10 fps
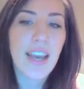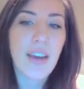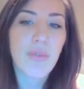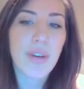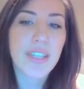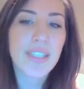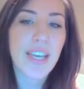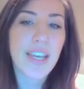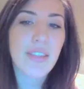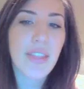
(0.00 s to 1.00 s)
And we're going to
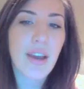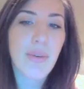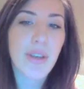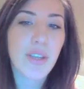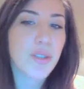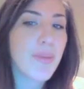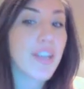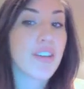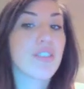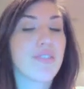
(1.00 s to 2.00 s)
say that we use
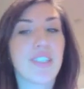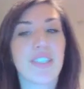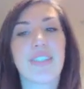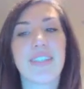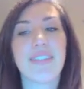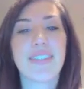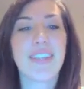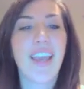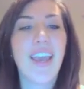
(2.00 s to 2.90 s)
meters for distance.